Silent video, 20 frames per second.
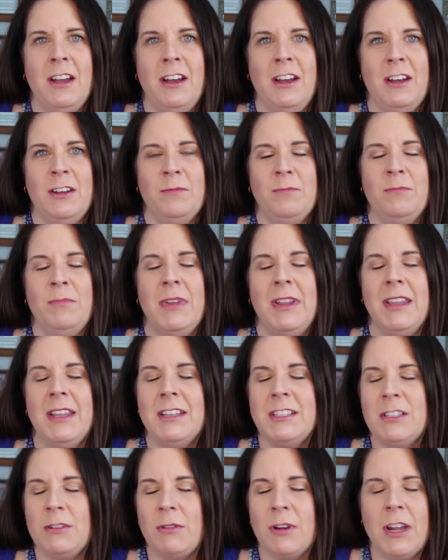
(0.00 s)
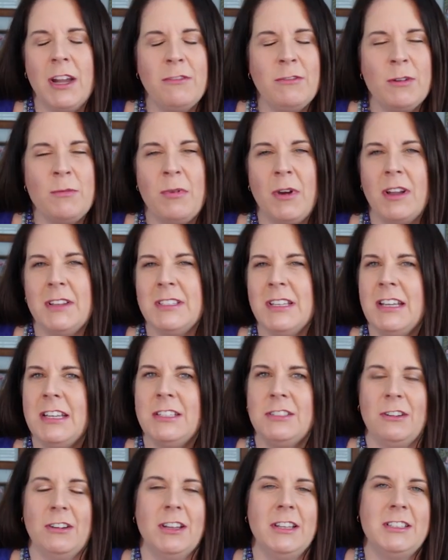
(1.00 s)
um, begins a recovery
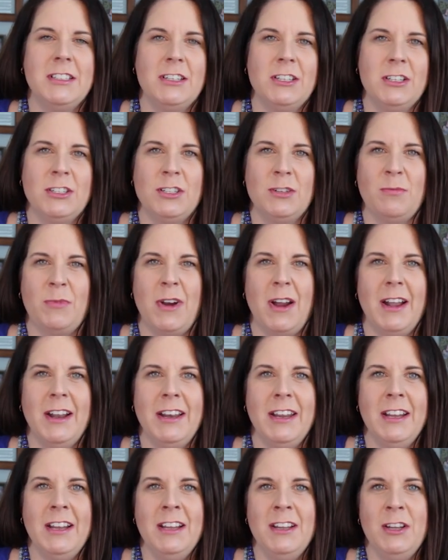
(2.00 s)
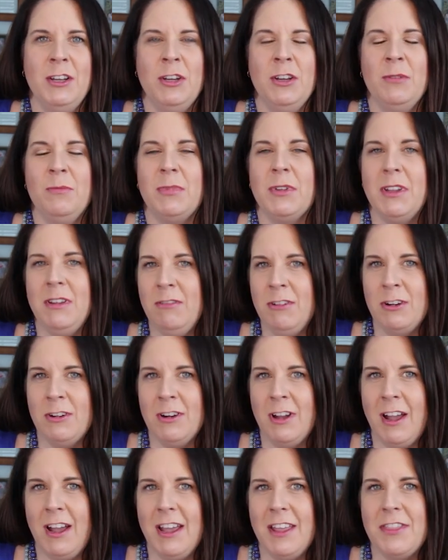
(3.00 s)
process or gets into sobriety, Believe it or
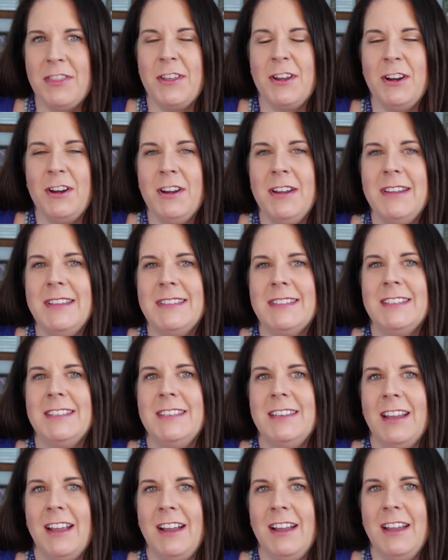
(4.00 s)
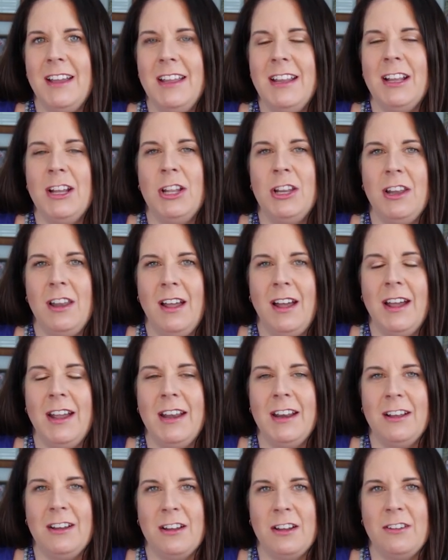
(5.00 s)
not, there is not a
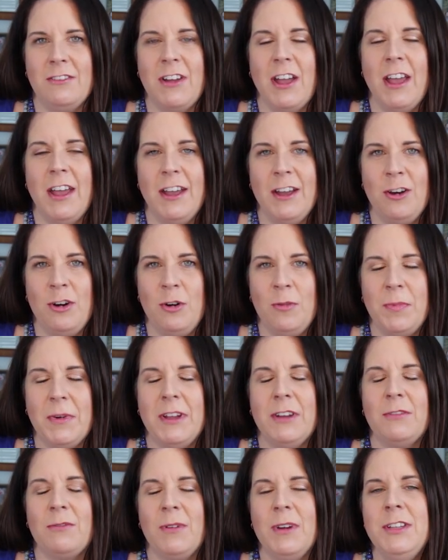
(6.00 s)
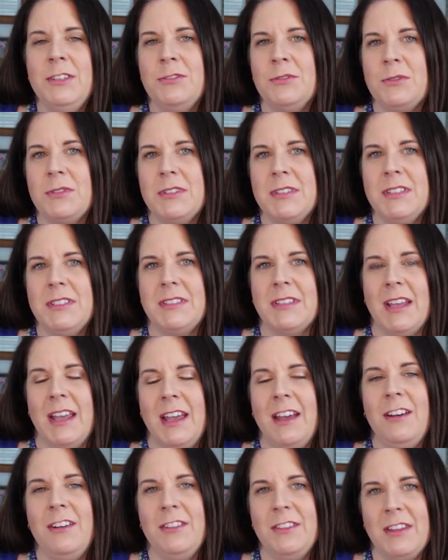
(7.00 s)
lot of help and resources
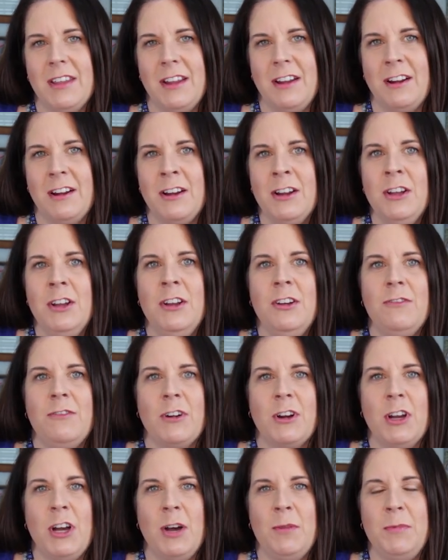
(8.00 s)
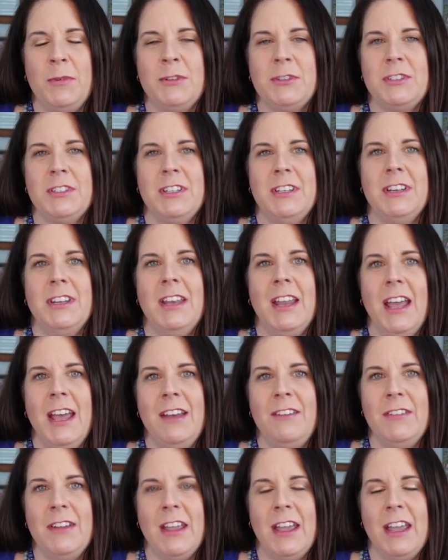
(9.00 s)
out there for couples to
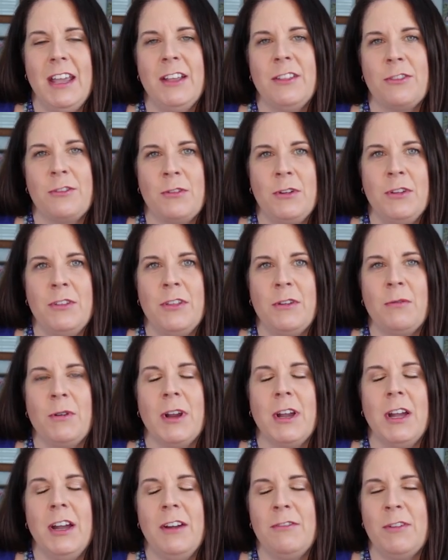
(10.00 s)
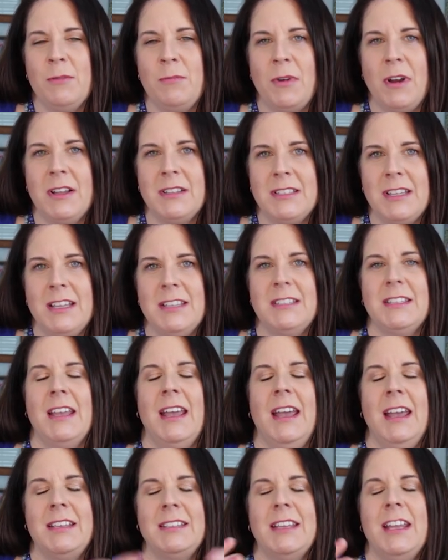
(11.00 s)
navigate through the recovery process
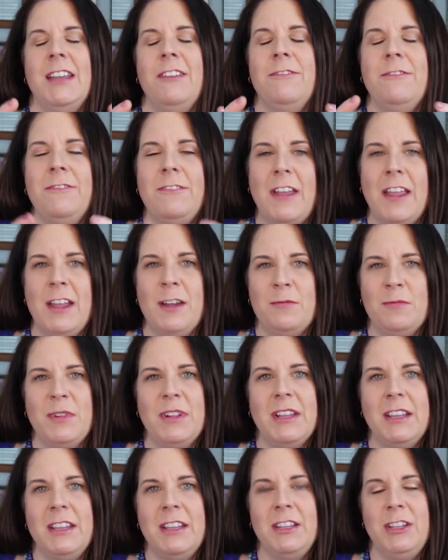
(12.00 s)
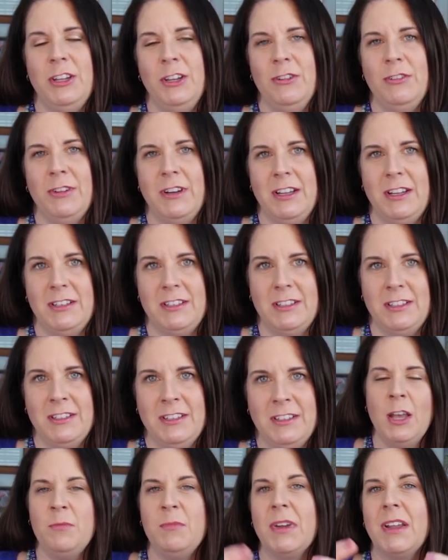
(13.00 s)
as a family unit.
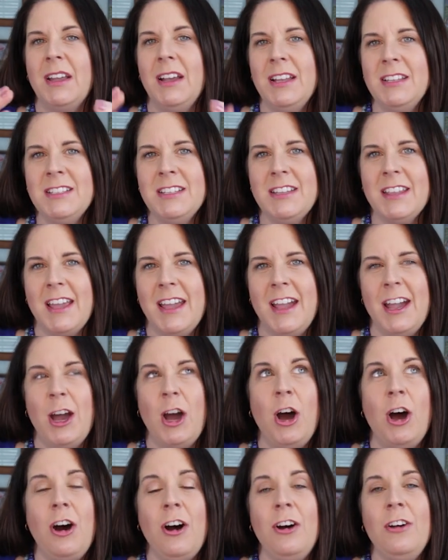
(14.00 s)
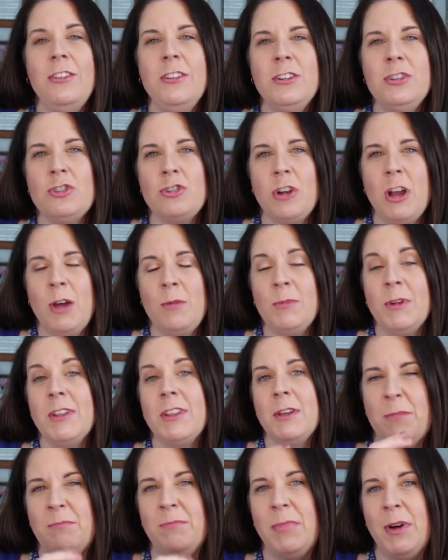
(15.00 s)
And because of that, all the trauma
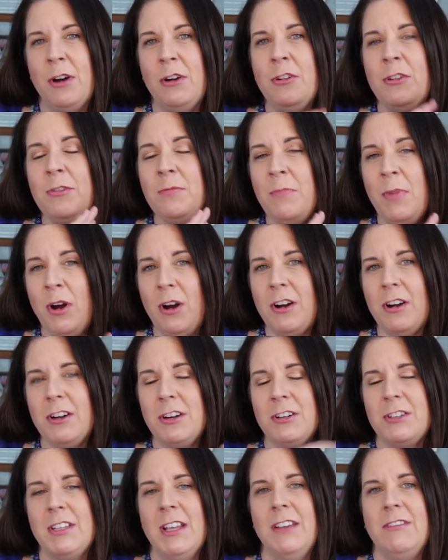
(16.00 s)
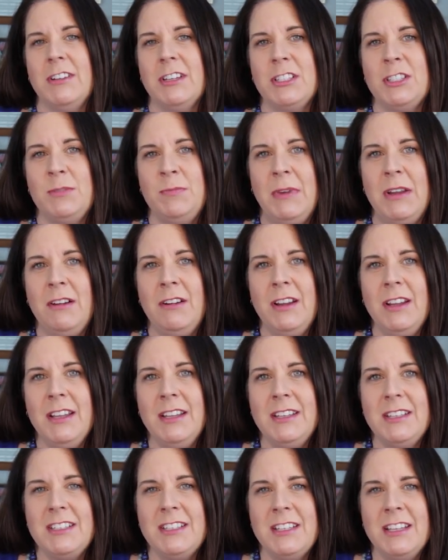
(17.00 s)
that both partners have
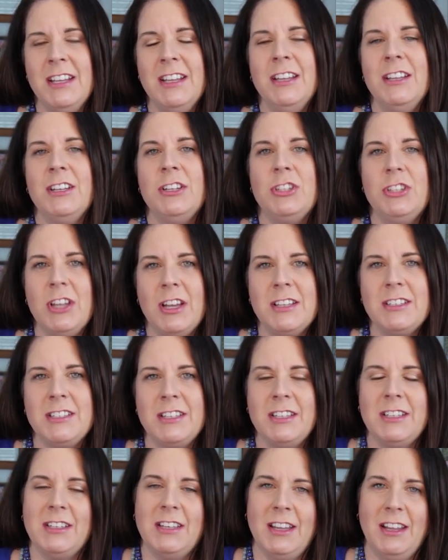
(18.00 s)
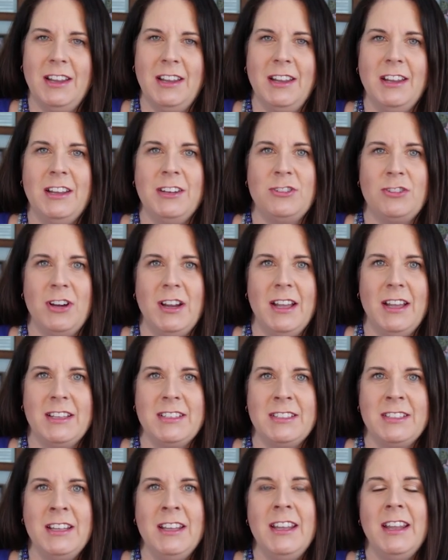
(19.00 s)
experienced doesn't get
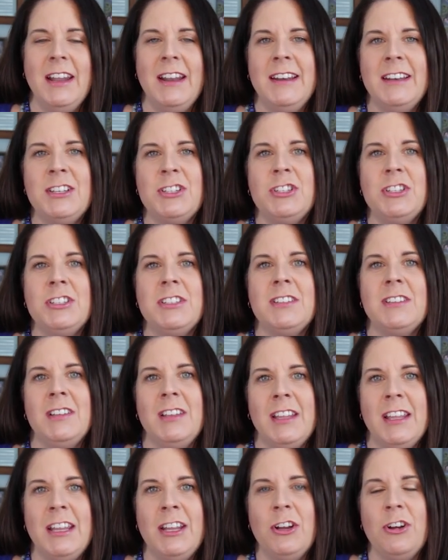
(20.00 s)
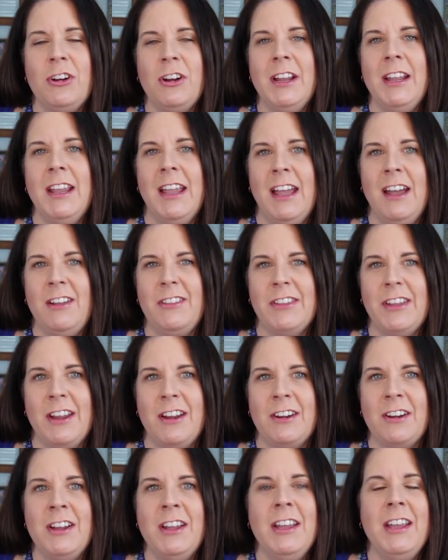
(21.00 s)
addressed and it's just lingering out
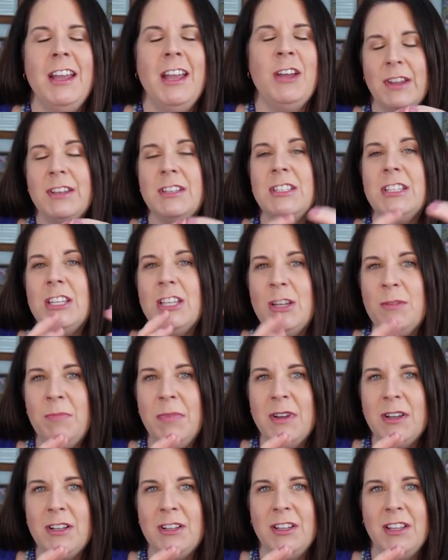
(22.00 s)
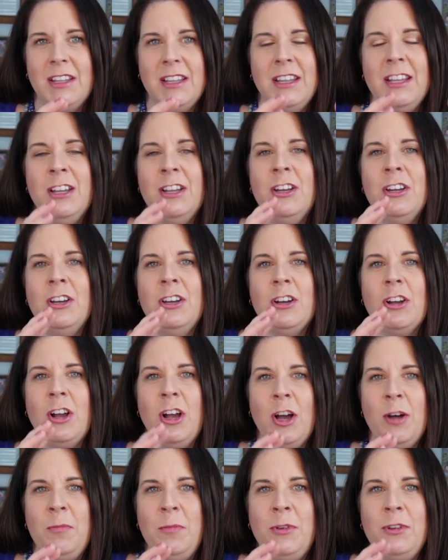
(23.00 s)
there. And typically,
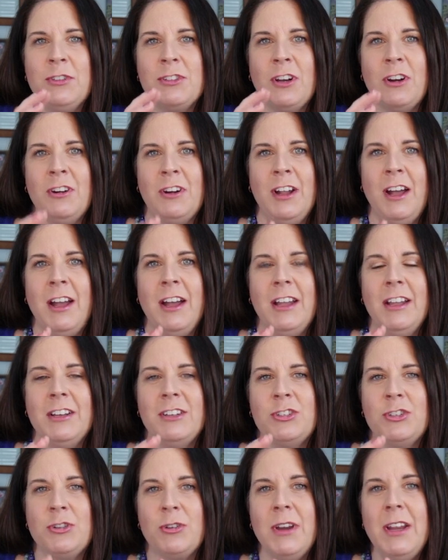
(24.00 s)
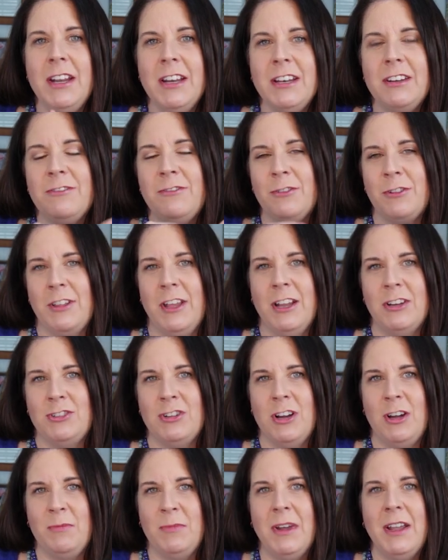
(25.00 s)
couples are not treated for that
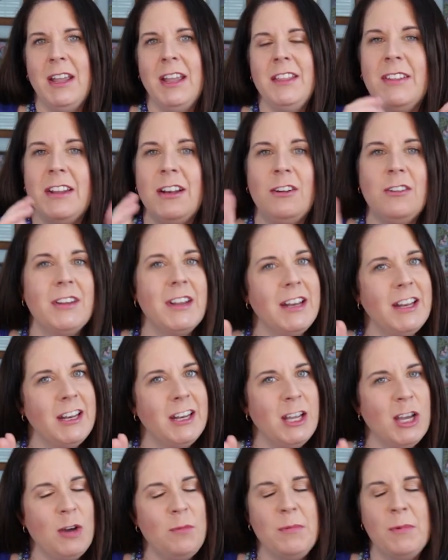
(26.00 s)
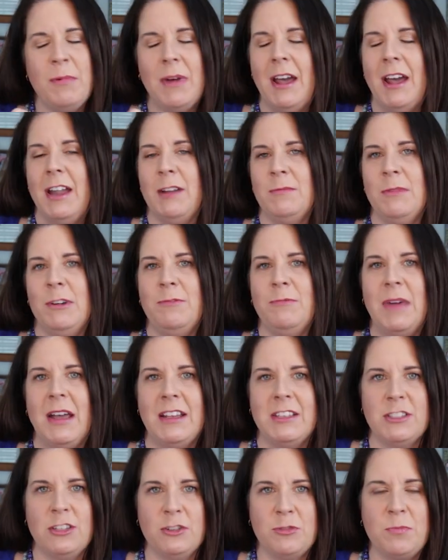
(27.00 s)
trauma and they don't get any help about how to move
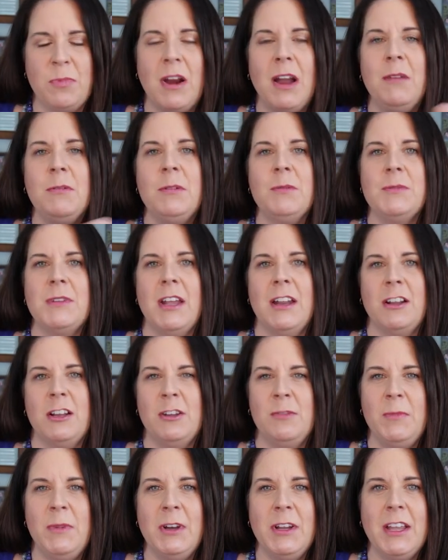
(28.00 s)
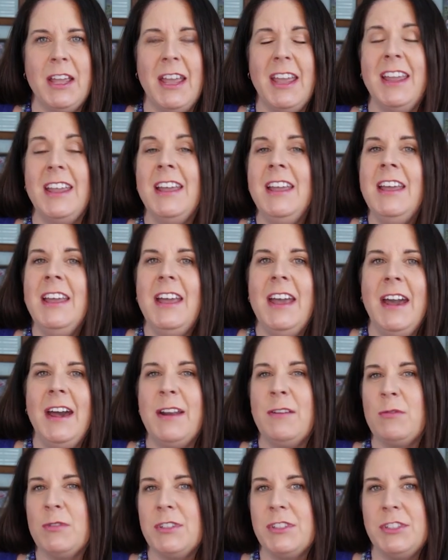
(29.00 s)
past those problems, how to communicate,
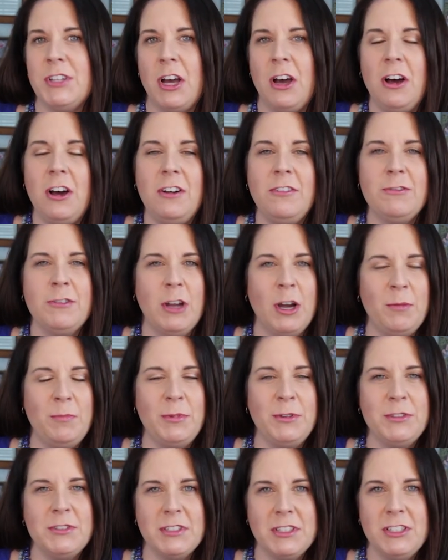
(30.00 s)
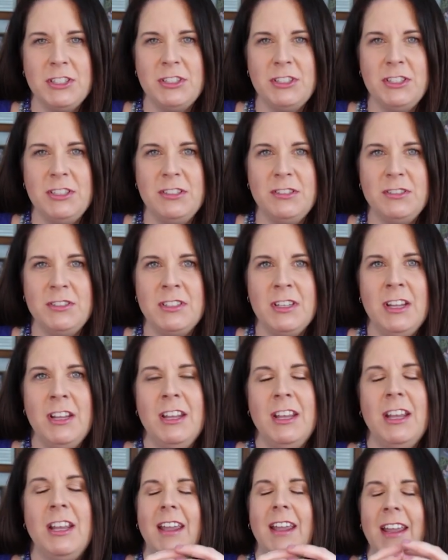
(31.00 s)
how to resolve couples issues
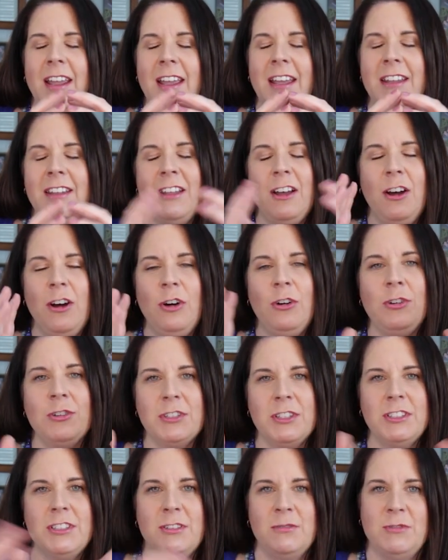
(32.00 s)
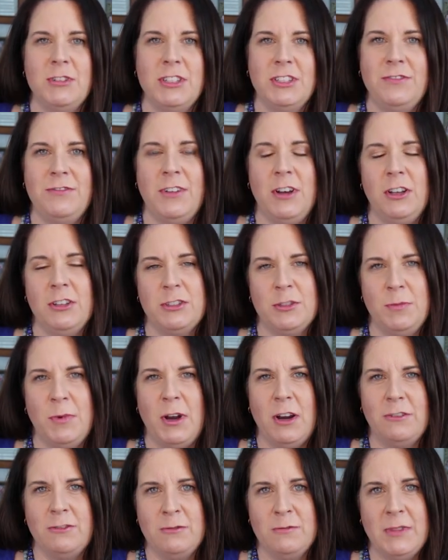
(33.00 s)
and the whole system just falls
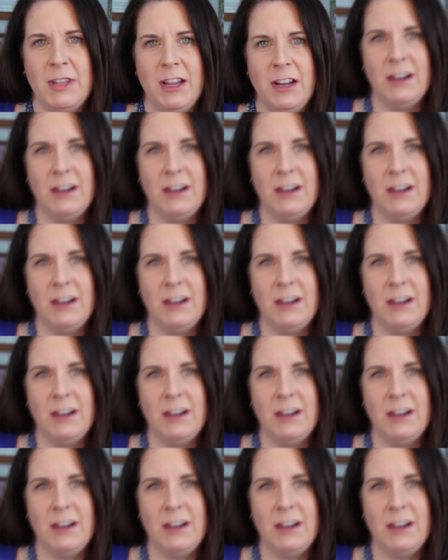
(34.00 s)
apart from